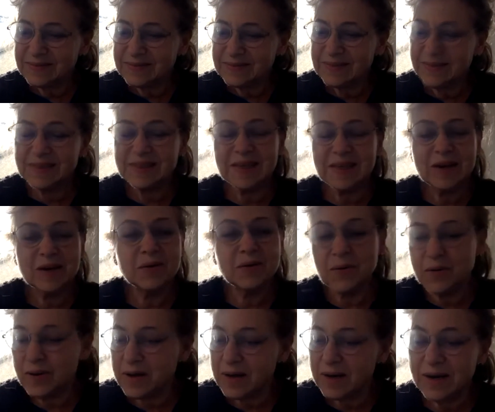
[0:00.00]
so
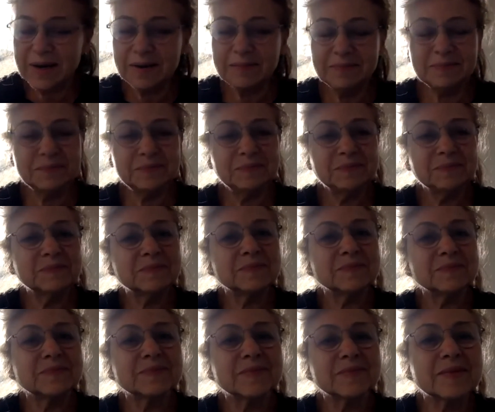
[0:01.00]
um,
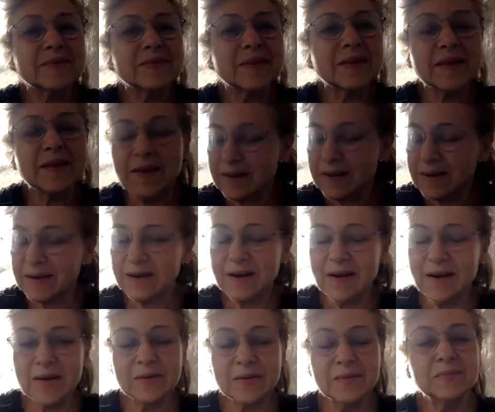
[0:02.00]

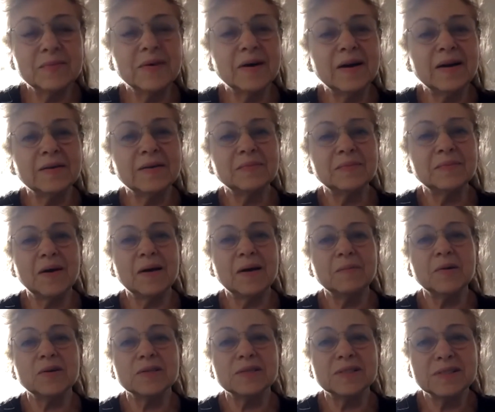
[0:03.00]
I, I I'm
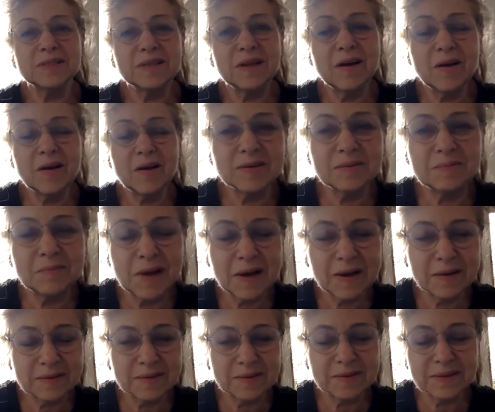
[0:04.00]
going to start
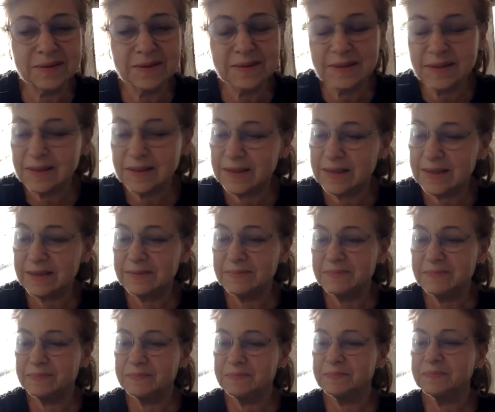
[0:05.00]
about
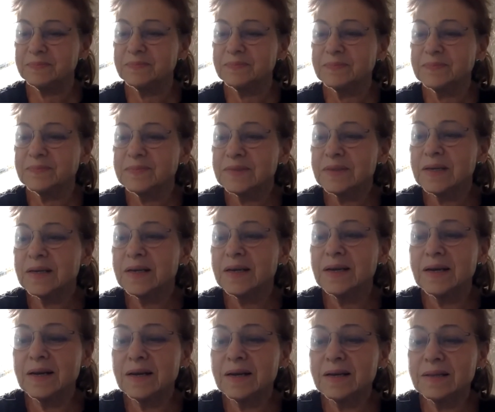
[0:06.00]
um,
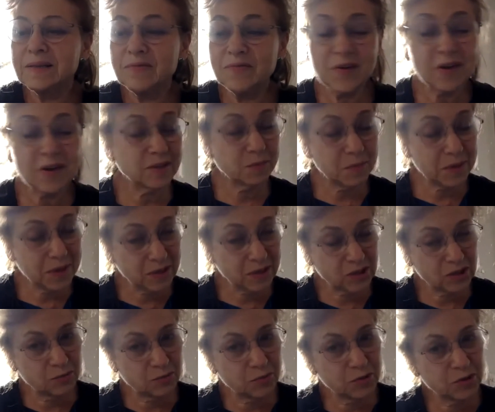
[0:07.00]
the first
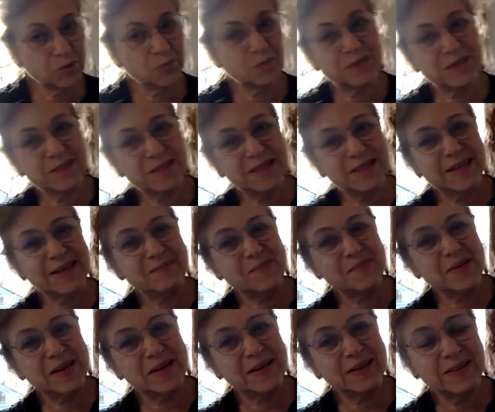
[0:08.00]
picture, which we'll see in a
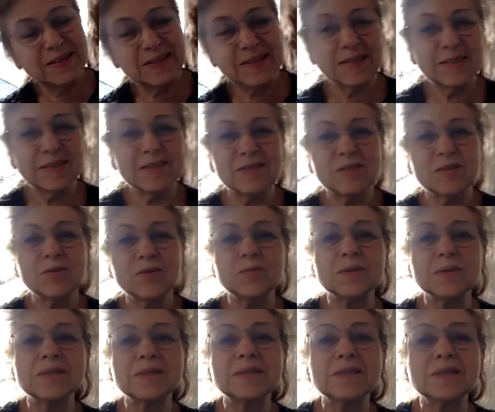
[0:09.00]
minute, is to do
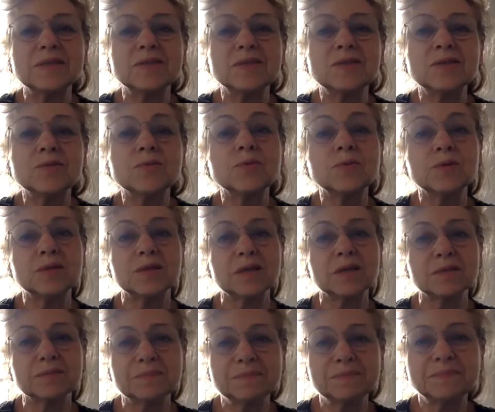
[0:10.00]
with Jerusalem.